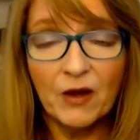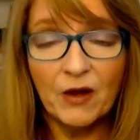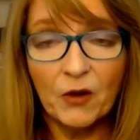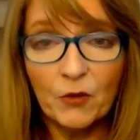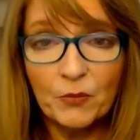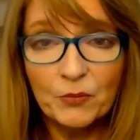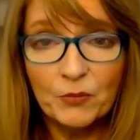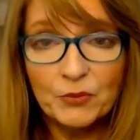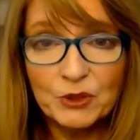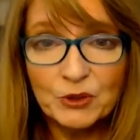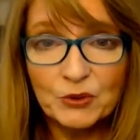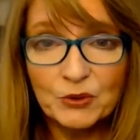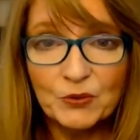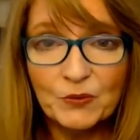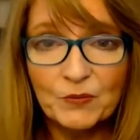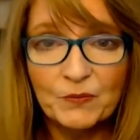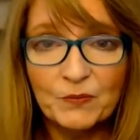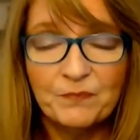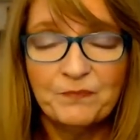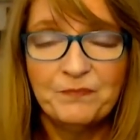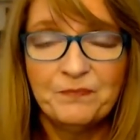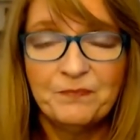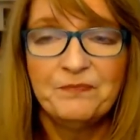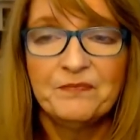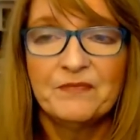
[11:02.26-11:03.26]
helps you,
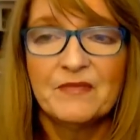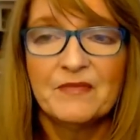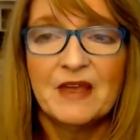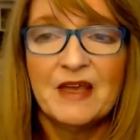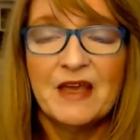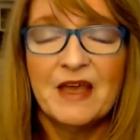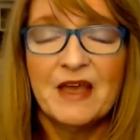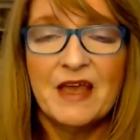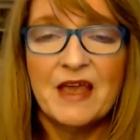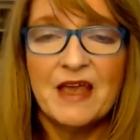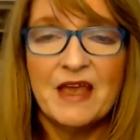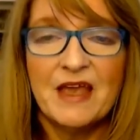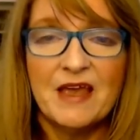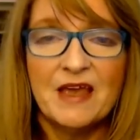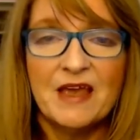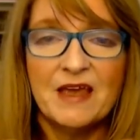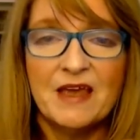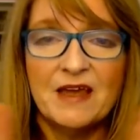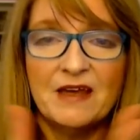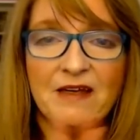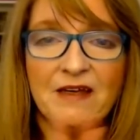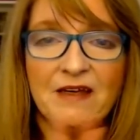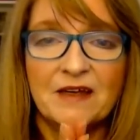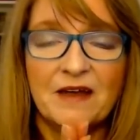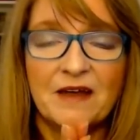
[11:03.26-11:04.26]

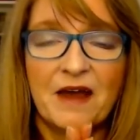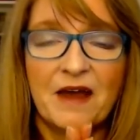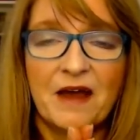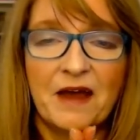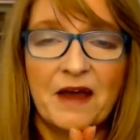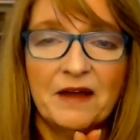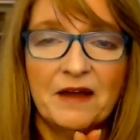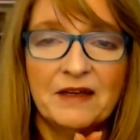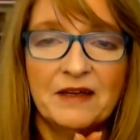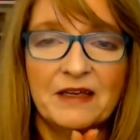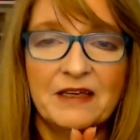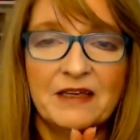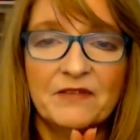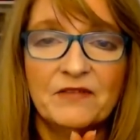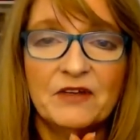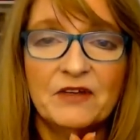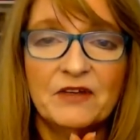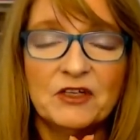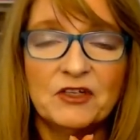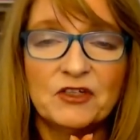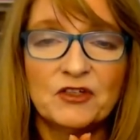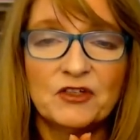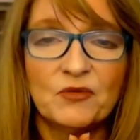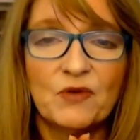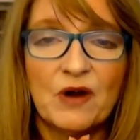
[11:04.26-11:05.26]
and give it a
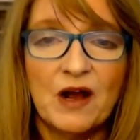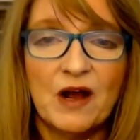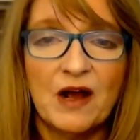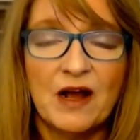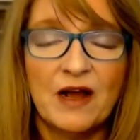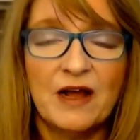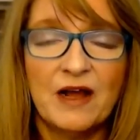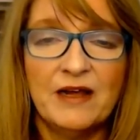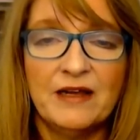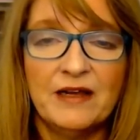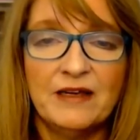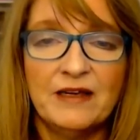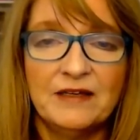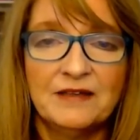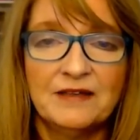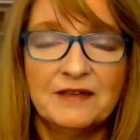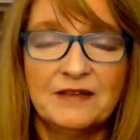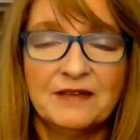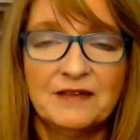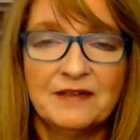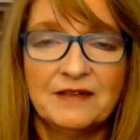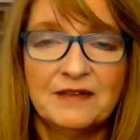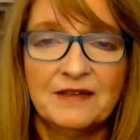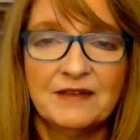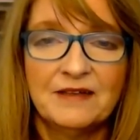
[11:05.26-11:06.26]
try.
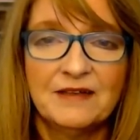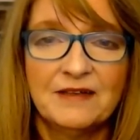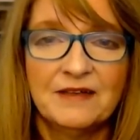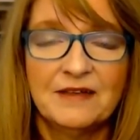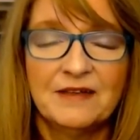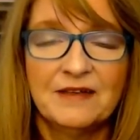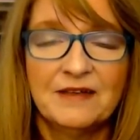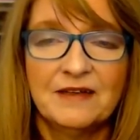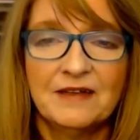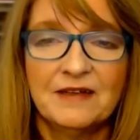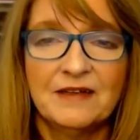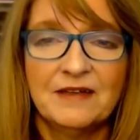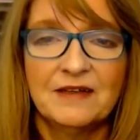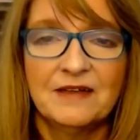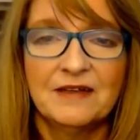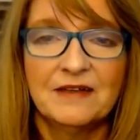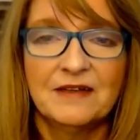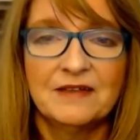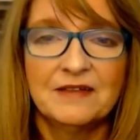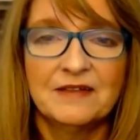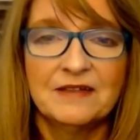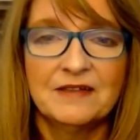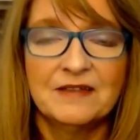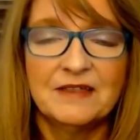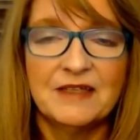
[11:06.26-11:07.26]

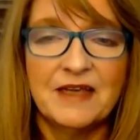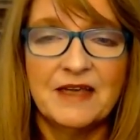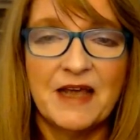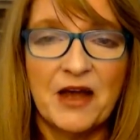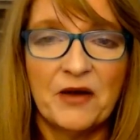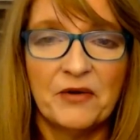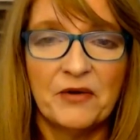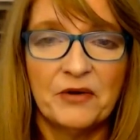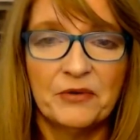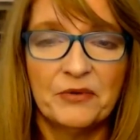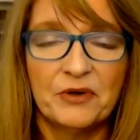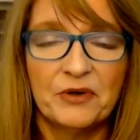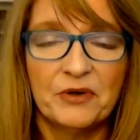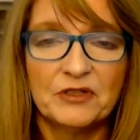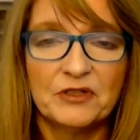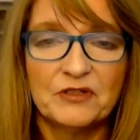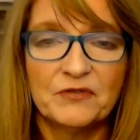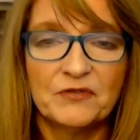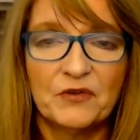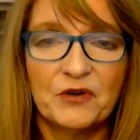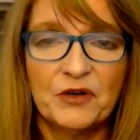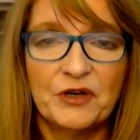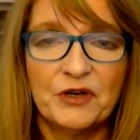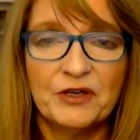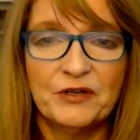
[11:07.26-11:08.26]
See how it works
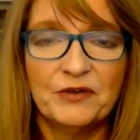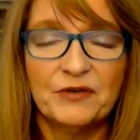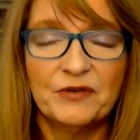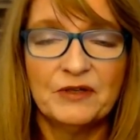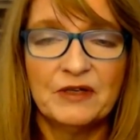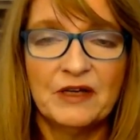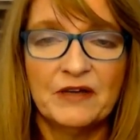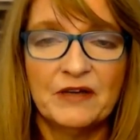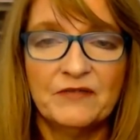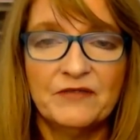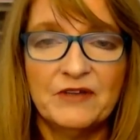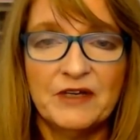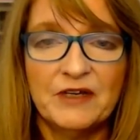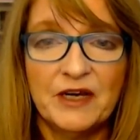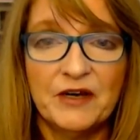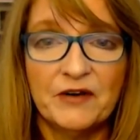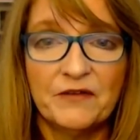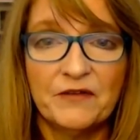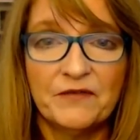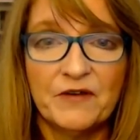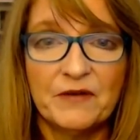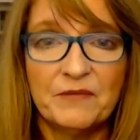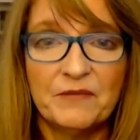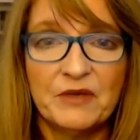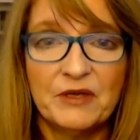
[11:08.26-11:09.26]
for you. Love to hear
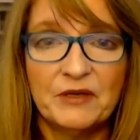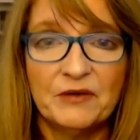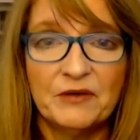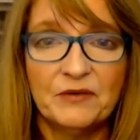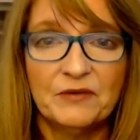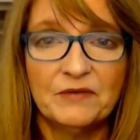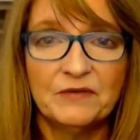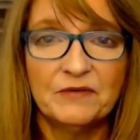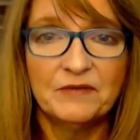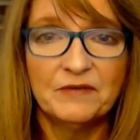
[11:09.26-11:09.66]
from you.